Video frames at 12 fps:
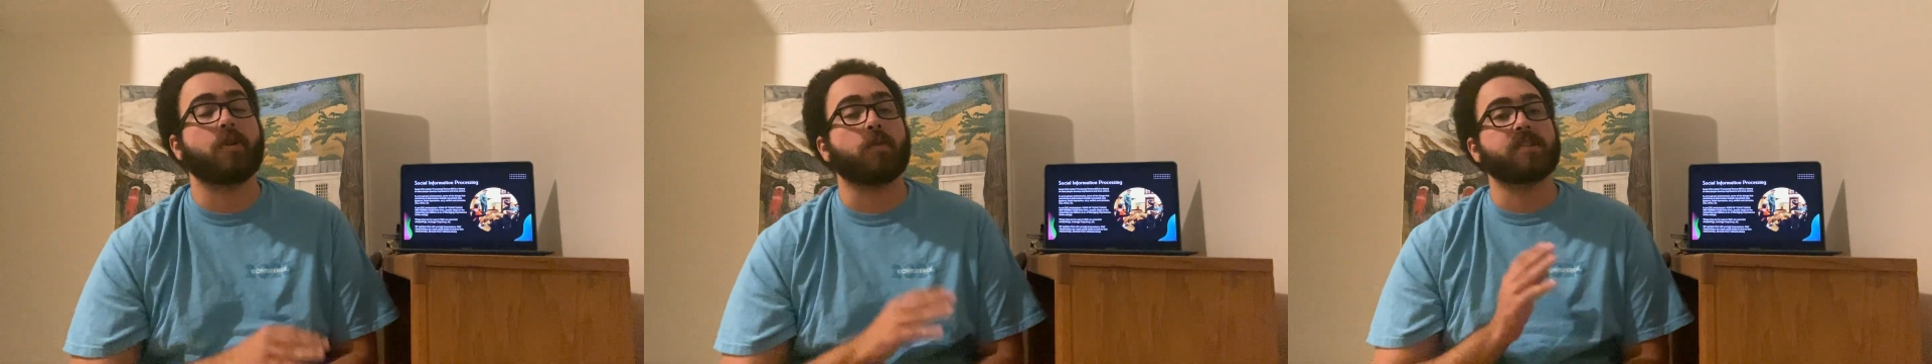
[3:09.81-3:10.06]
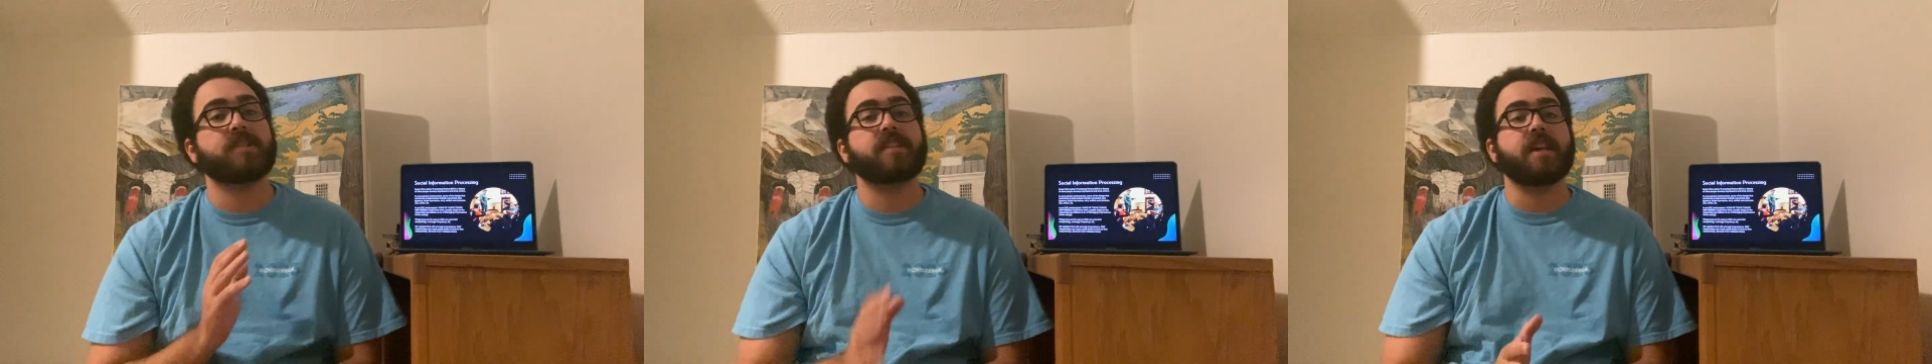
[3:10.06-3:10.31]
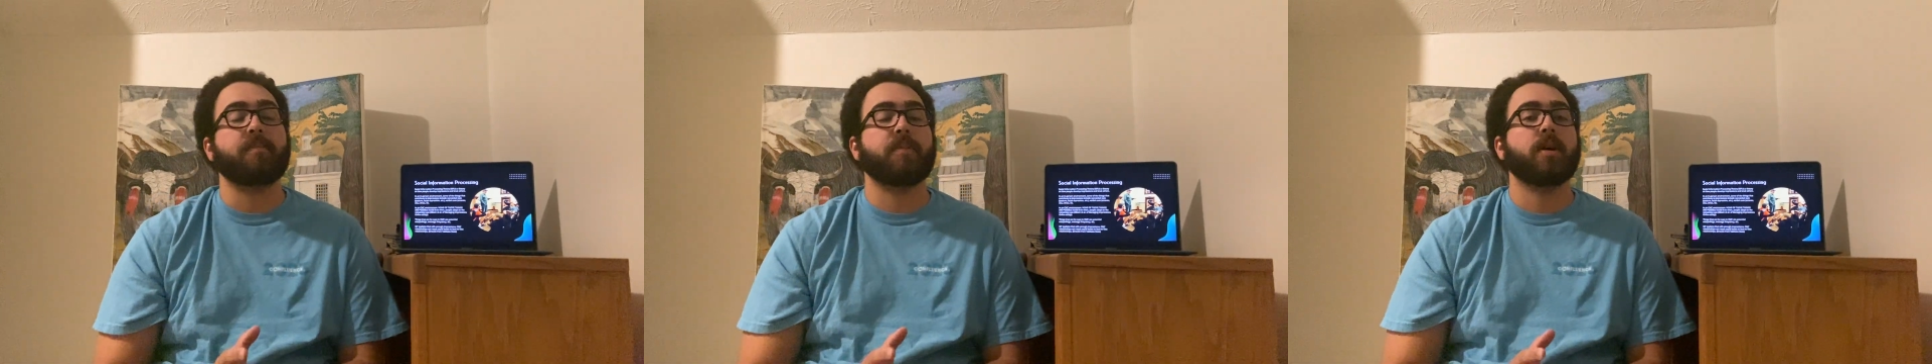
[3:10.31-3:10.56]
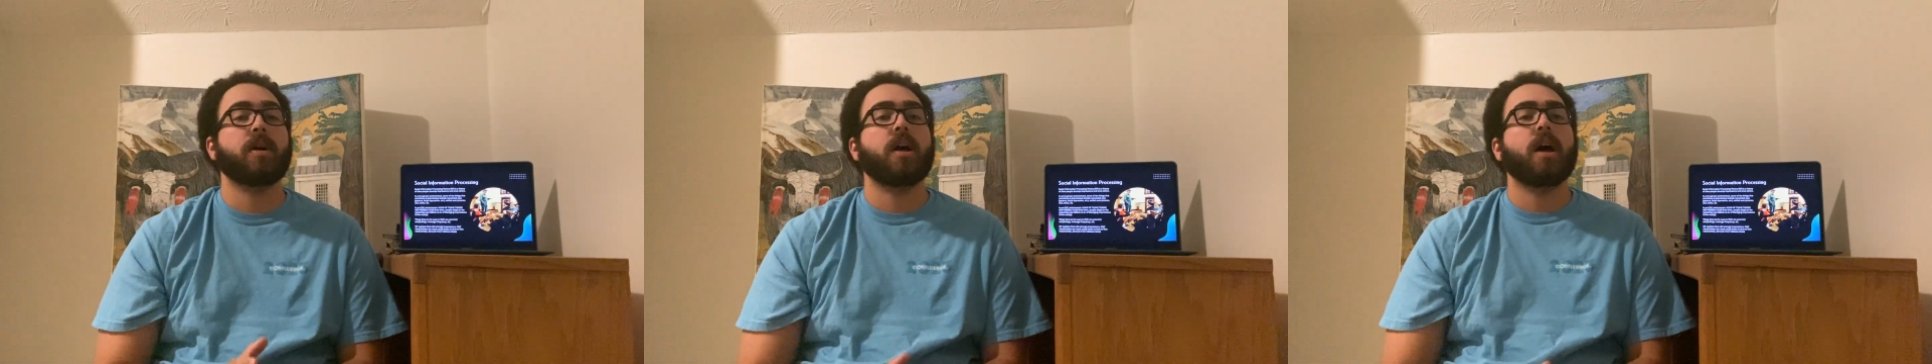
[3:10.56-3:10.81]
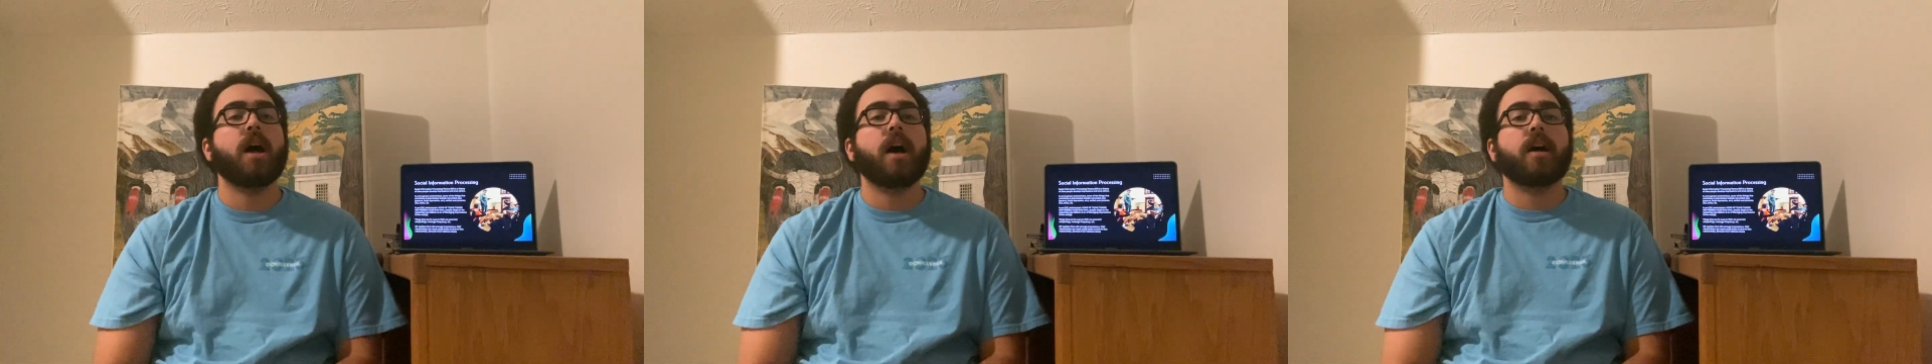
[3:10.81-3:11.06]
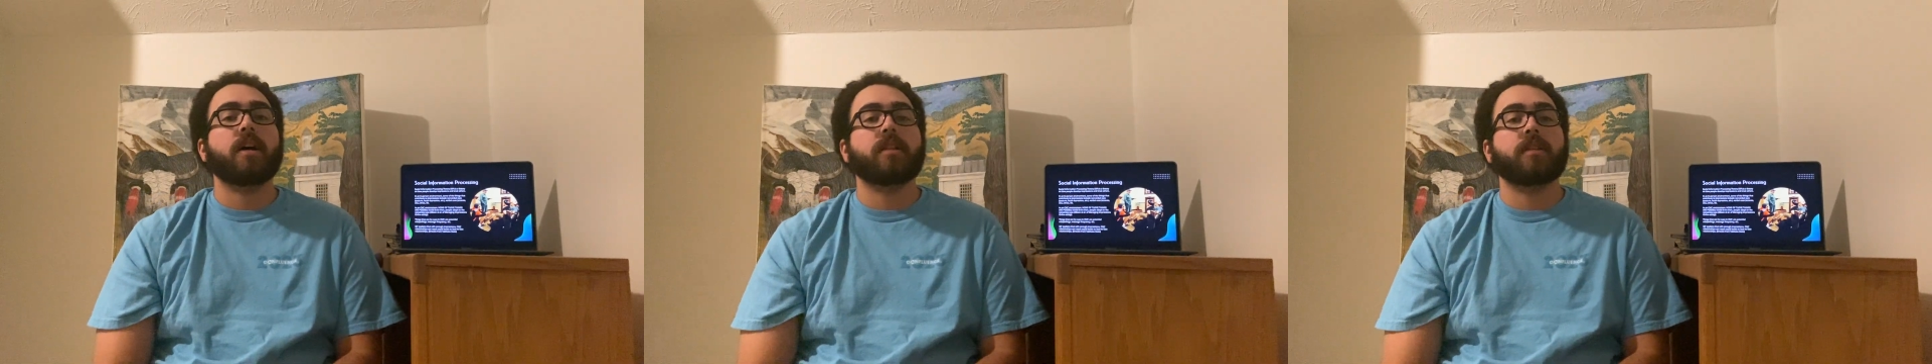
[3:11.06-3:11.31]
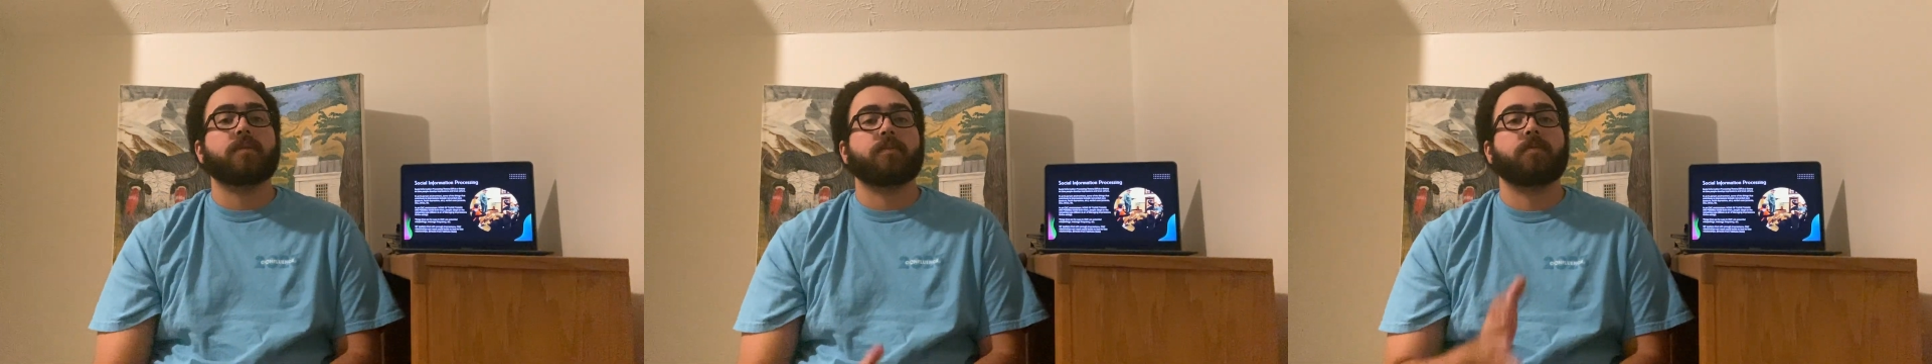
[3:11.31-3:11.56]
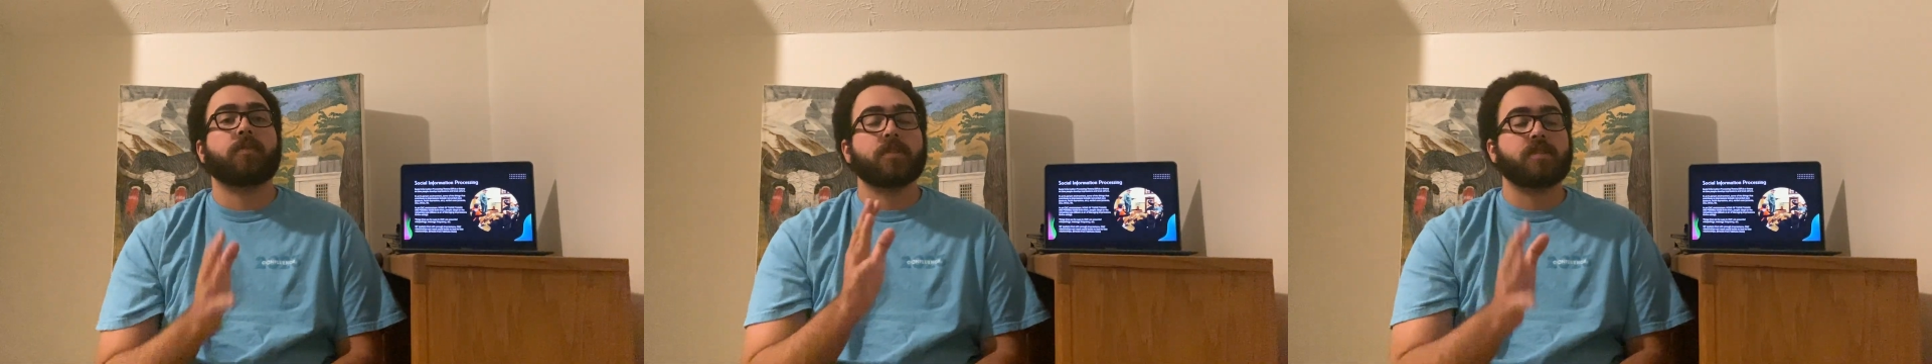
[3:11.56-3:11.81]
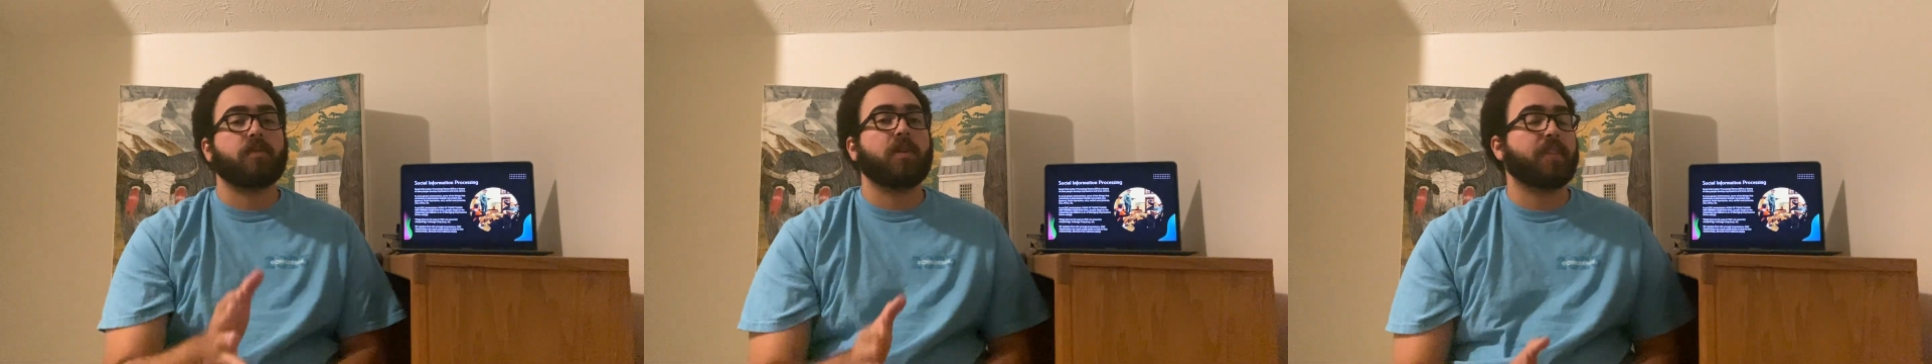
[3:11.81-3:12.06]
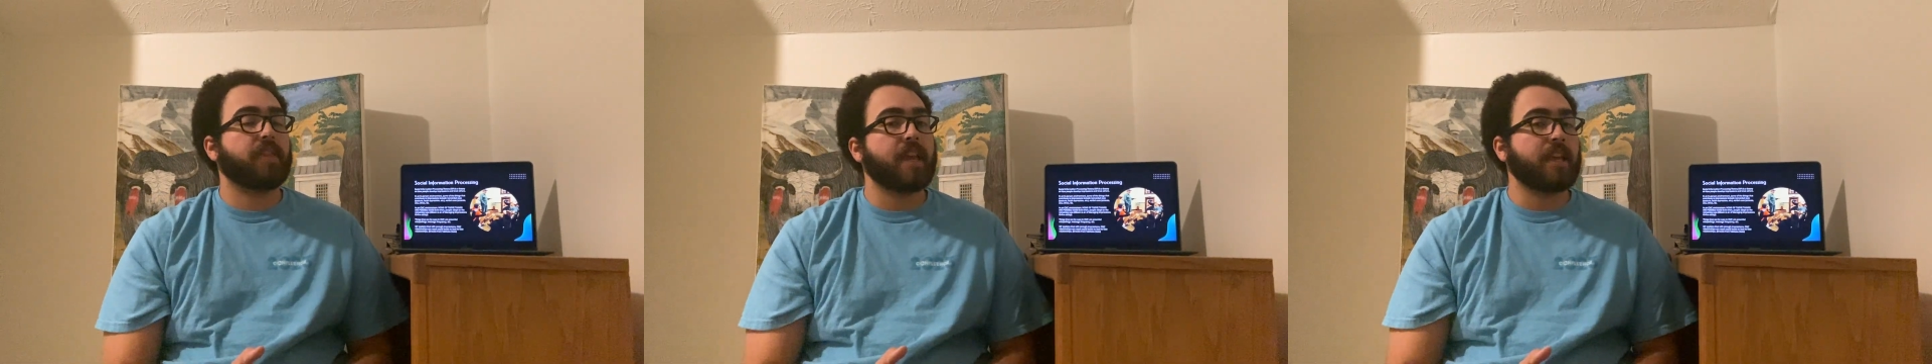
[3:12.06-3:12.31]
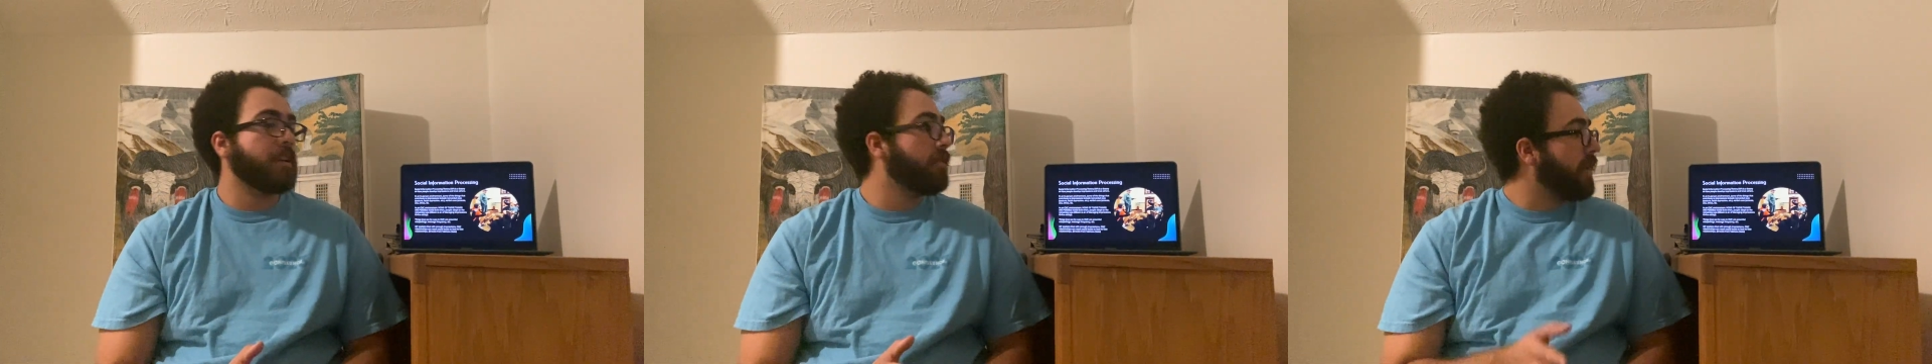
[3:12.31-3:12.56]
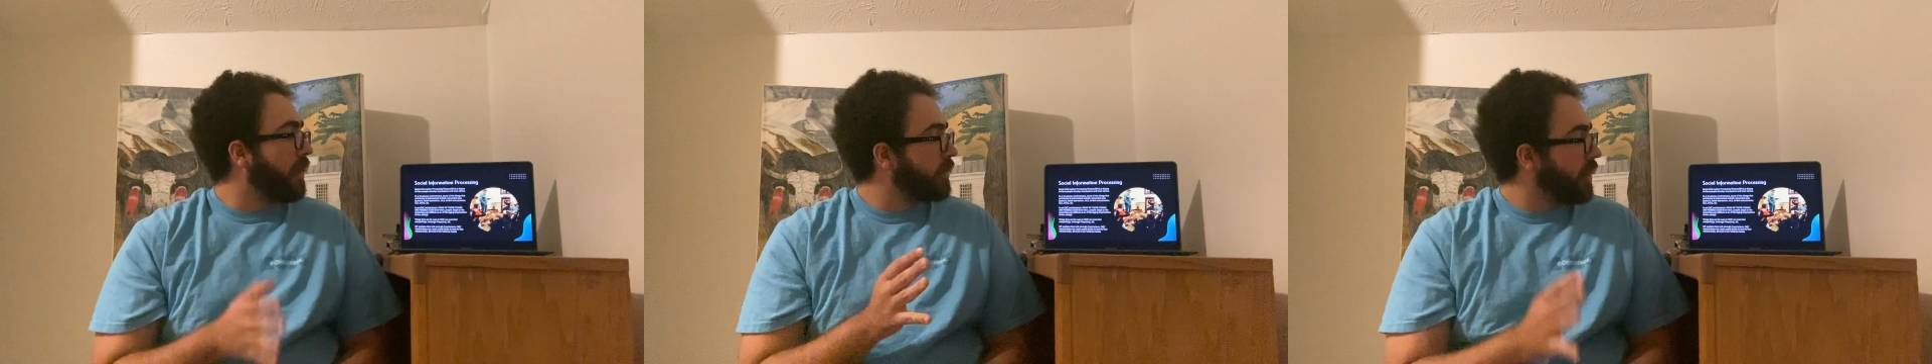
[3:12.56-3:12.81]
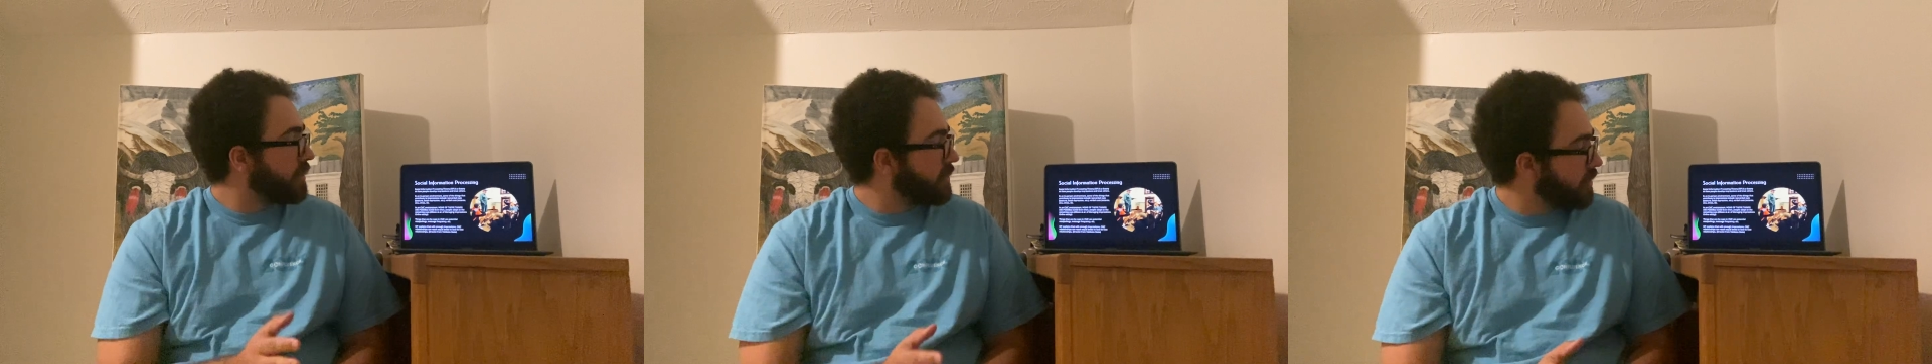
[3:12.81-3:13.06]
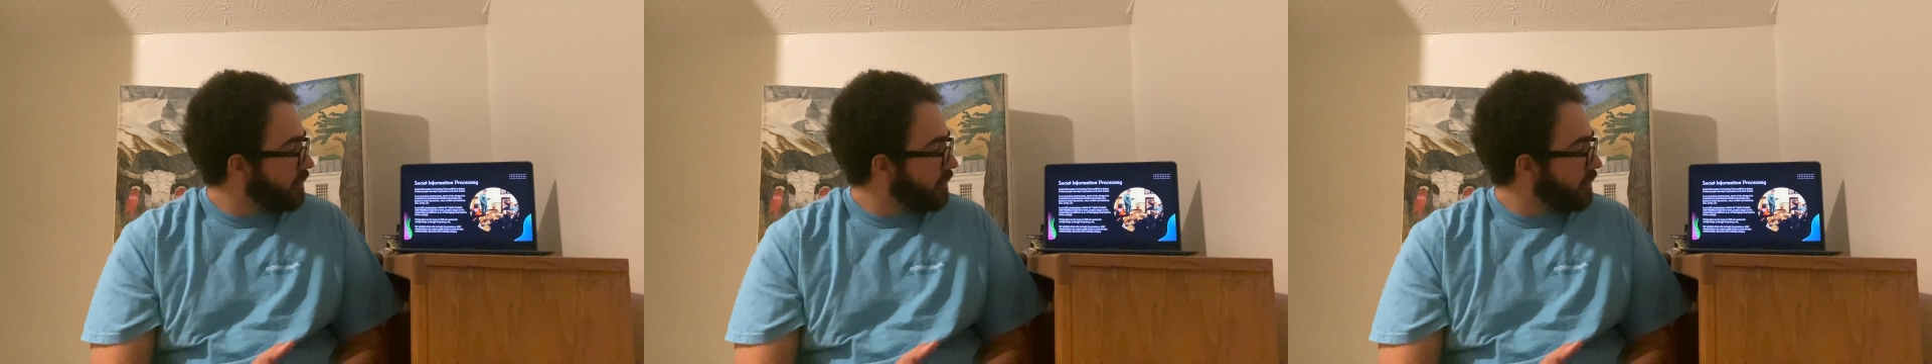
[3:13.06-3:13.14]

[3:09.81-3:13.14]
or SIP. First of all, thank you, Valdosta